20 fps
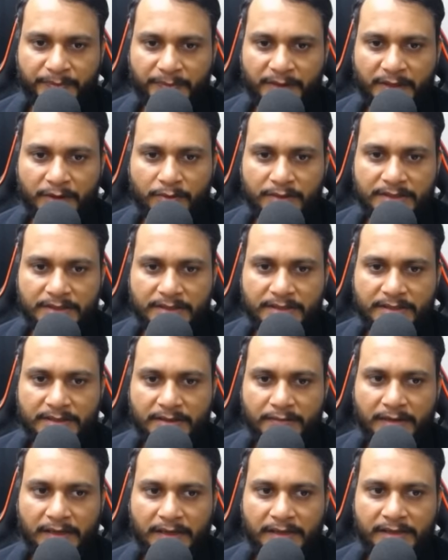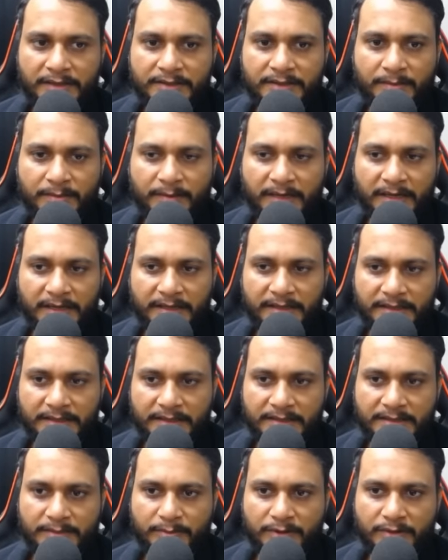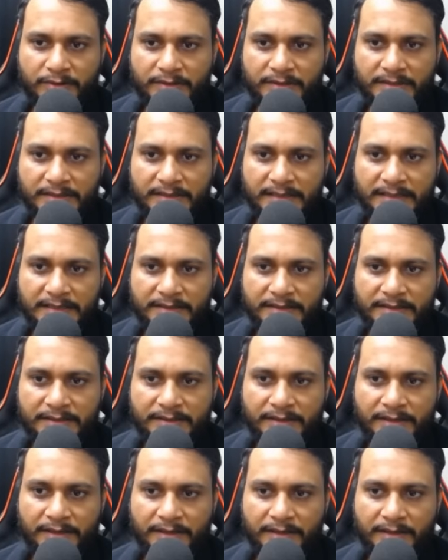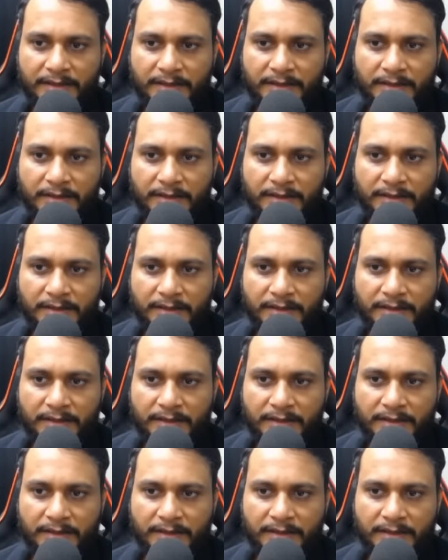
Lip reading: Now is this a valid subarray? Yes, because the size is 3.